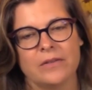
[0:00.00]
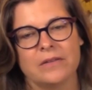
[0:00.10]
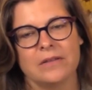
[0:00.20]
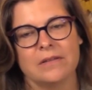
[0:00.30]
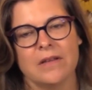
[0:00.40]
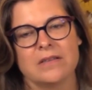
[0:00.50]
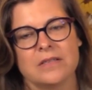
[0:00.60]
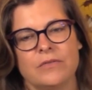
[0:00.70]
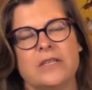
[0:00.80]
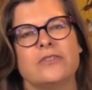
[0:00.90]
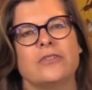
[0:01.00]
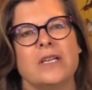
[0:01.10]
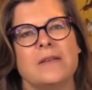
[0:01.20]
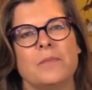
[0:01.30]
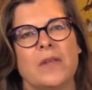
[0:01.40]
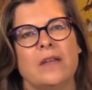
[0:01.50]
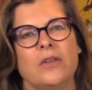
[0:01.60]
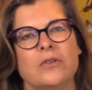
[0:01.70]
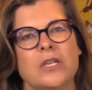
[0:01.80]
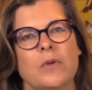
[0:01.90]
the loss of history, and
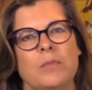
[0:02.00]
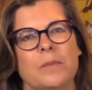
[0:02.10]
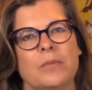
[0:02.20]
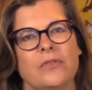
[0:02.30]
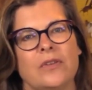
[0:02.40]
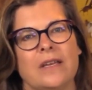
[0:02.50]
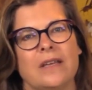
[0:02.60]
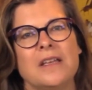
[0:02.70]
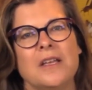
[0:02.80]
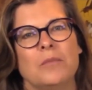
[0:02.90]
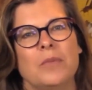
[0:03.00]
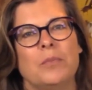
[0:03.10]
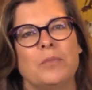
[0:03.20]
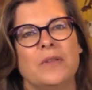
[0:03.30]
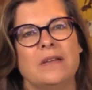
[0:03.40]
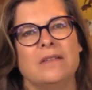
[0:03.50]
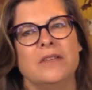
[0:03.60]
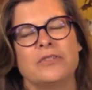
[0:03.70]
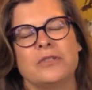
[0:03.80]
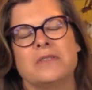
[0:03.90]
usually when people say that
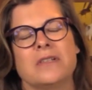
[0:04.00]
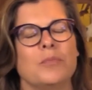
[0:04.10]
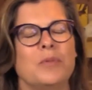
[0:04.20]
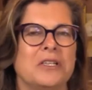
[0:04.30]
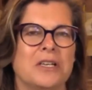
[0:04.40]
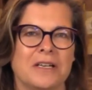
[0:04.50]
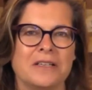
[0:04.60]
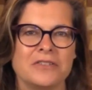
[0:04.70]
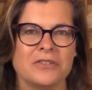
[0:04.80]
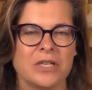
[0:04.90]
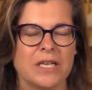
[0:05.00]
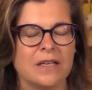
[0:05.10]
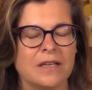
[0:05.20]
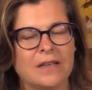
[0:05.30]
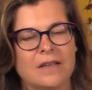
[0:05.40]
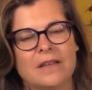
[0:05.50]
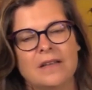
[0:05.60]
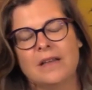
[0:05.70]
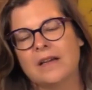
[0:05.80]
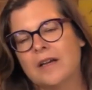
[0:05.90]
students aren't being taught history,
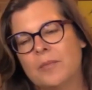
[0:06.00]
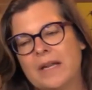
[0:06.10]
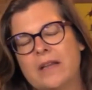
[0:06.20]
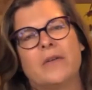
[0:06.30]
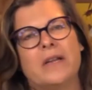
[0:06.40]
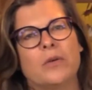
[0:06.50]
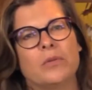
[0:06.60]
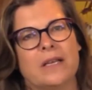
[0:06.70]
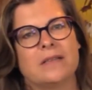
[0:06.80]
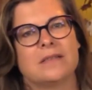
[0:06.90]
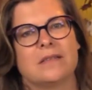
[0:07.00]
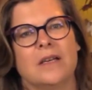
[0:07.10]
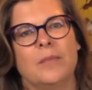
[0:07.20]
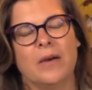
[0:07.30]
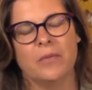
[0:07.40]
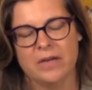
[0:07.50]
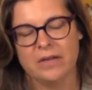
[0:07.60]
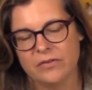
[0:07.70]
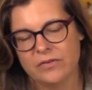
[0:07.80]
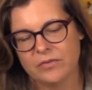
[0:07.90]
and I know less about
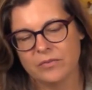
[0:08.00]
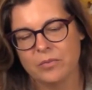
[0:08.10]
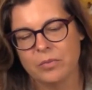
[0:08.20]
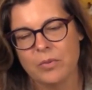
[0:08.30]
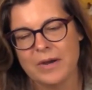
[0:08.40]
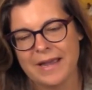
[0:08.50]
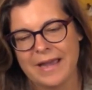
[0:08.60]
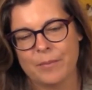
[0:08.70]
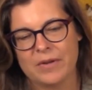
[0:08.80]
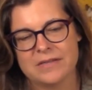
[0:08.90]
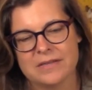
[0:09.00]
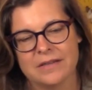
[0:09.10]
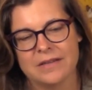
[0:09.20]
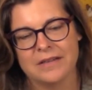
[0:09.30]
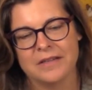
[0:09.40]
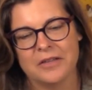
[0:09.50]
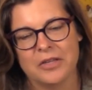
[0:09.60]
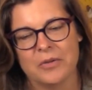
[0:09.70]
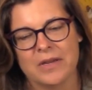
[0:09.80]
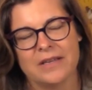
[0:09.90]
what happens in
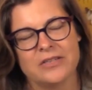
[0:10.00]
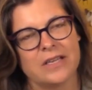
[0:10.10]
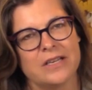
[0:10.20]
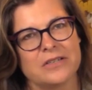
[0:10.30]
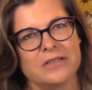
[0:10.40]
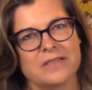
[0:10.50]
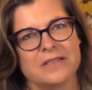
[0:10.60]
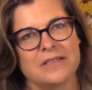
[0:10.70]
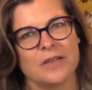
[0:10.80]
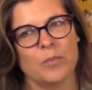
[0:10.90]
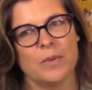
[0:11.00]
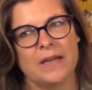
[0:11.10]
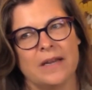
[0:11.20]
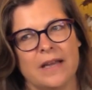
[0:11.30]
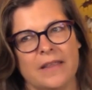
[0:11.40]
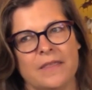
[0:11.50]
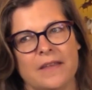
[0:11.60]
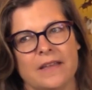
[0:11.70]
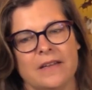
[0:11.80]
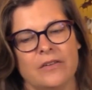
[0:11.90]
the UK educational system, but I
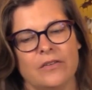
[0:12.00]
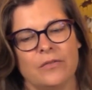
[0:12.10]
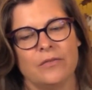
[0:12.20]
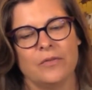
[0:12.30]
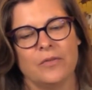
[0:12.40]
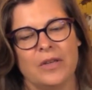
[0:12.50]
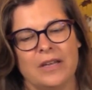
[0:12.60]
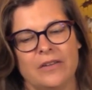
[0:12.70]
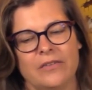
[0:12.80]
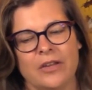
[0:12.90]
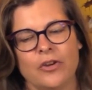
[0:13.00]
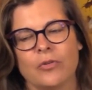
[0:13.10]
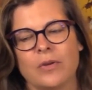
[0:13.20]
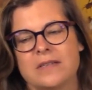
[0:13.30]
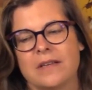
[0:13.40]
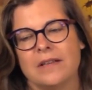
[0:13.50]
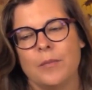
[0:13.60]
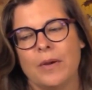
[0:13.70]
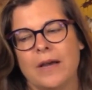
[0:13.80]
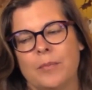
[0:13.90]
think it is increasingly
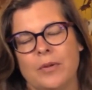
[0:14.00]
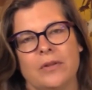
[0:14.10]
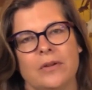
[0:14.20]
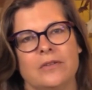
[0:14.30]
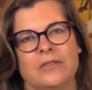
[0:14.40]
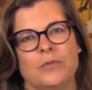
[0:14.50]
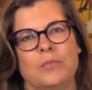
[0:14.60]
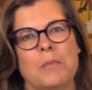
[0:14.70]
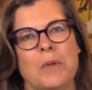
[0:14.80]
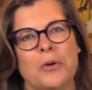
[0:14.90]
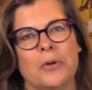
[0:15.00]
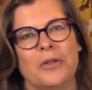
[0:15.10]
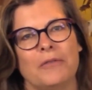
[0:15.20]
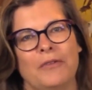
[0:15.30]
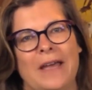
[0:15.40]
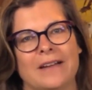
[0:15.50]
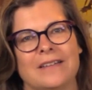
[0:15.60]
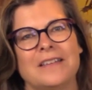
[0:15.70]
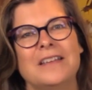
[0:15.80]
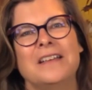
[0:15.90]
popular to bemoan the
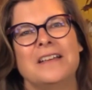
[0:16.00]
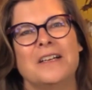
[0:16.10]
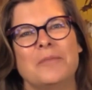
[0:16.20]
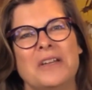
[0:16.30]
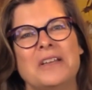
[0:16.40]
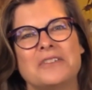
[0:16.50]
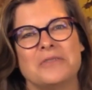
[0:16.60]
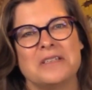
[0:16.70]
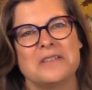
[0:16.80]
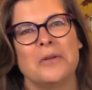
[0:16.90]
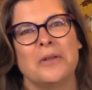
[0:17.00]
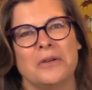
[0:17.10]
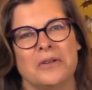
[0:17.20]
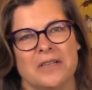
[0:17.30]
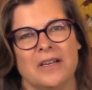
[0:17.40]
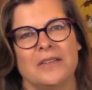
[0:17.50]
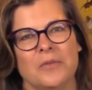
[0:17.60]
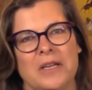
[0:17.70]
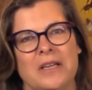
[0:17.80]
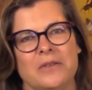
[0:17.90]
fact that history is no longer taught the
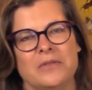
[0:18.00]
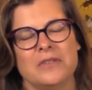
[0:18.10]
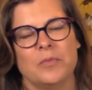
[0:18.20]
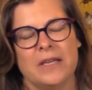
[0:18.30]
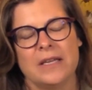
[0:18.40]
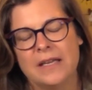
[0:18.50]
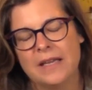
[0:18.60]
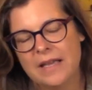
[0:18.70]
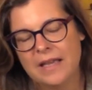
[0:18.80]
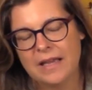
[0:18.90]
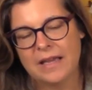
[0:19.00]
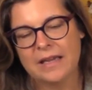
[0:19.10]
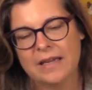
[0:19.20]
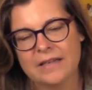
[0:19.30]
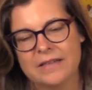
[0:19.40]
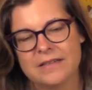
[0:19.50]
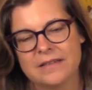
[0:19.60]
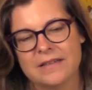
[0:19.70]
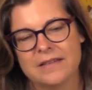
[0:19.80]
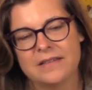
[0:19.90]
way it used to be, and
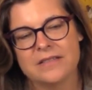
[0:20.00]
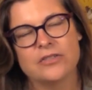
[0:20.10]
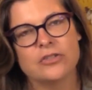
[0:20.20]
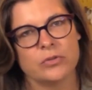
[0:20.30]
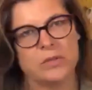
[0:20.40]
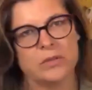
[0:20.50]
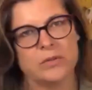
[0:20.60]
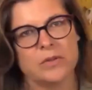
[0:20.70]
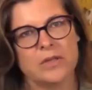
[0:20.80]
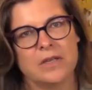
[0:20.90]
this is true.